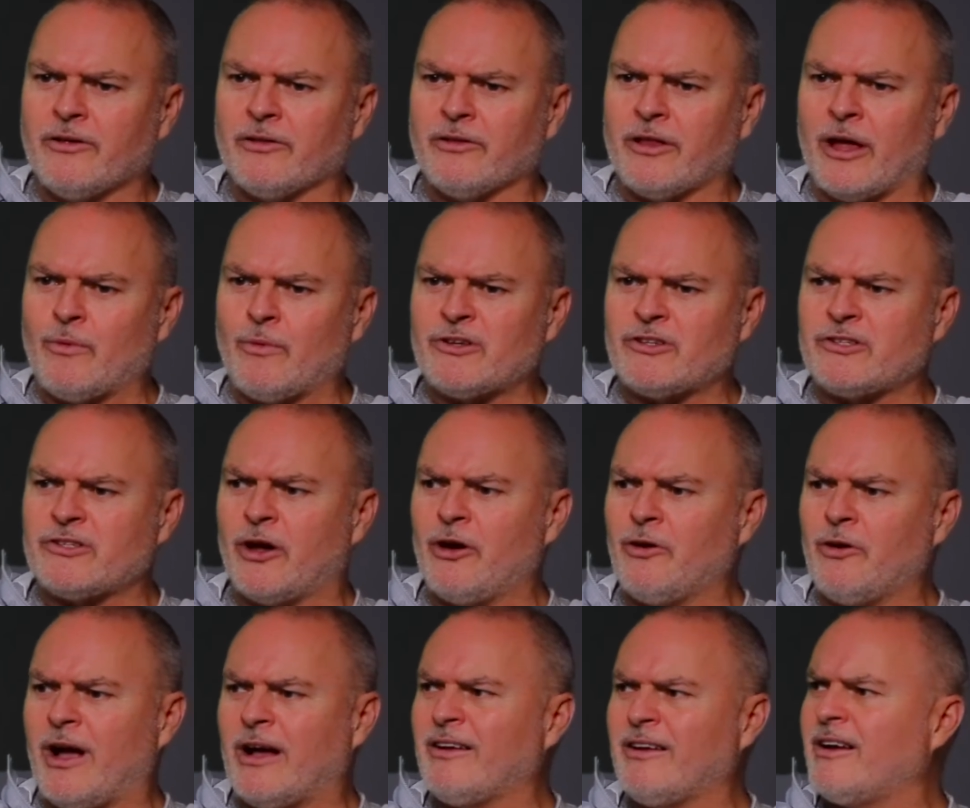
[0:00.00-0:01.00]
They were
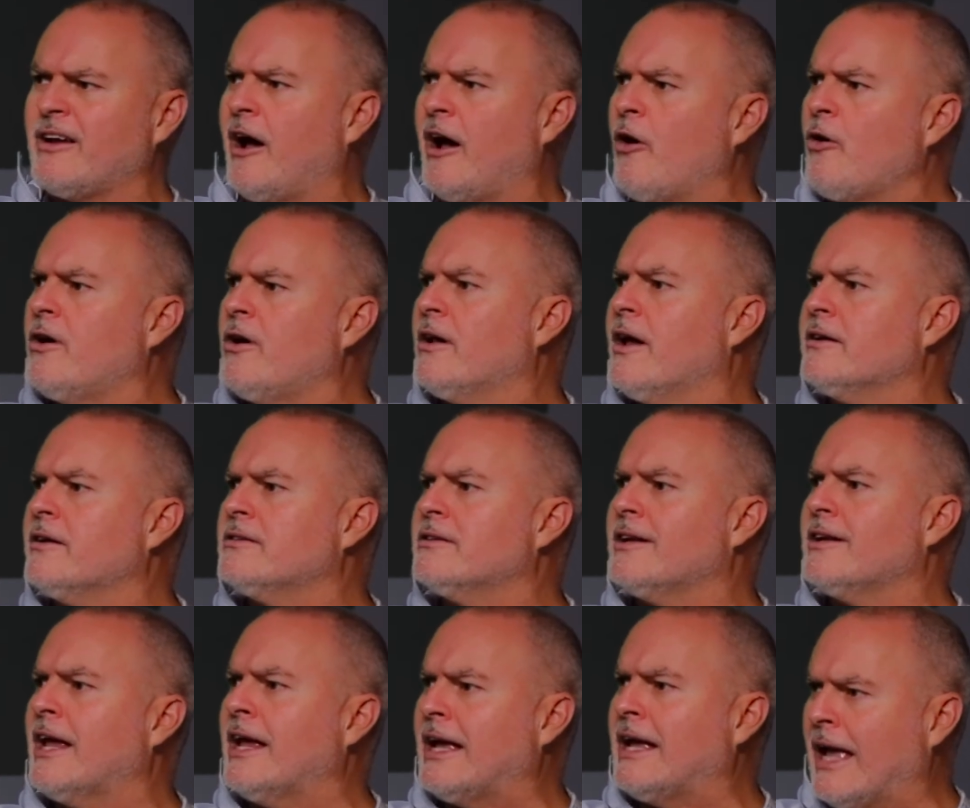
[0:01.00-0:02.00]
so kind of calculated
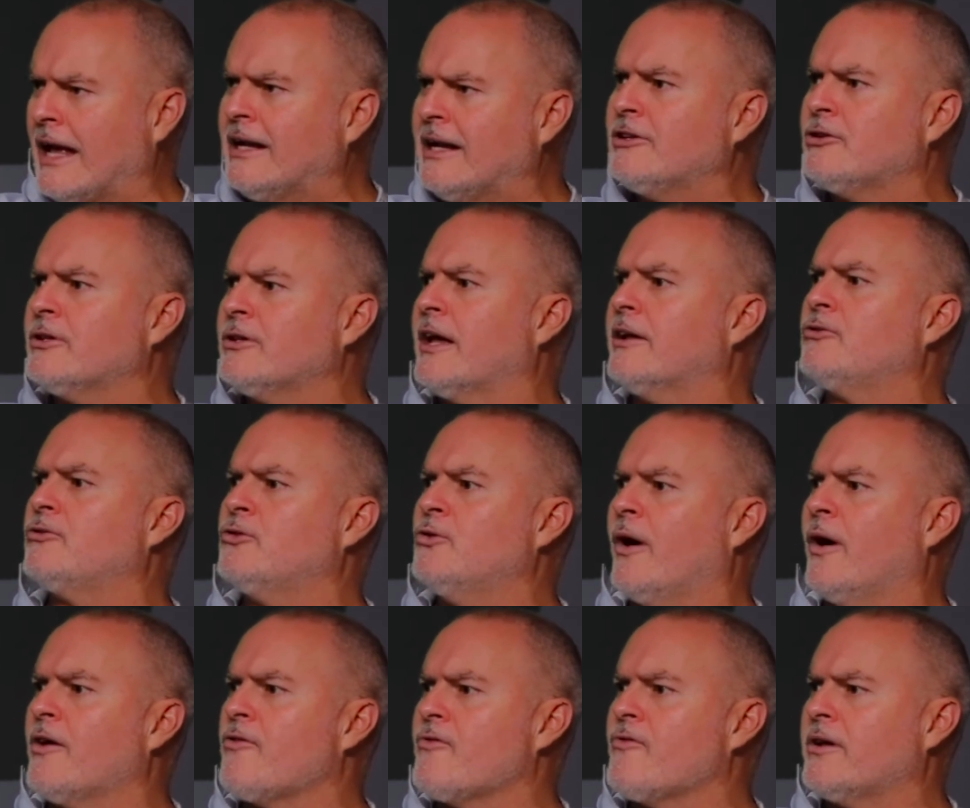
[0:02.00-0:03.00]
in getting to that
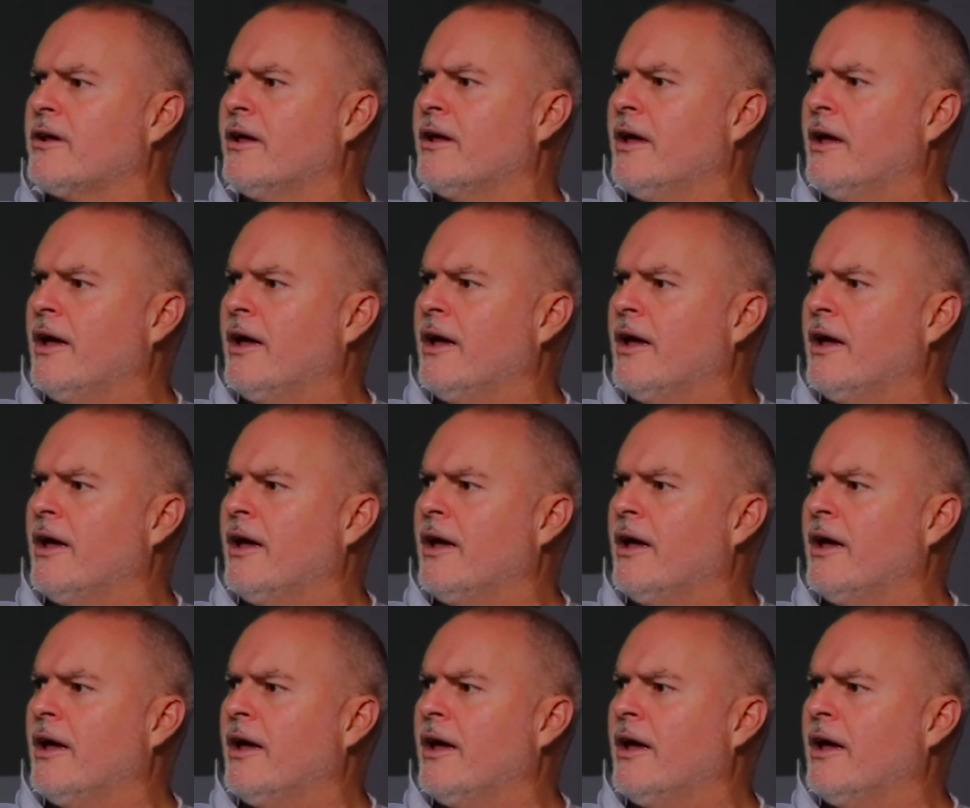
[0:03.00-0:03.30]
200.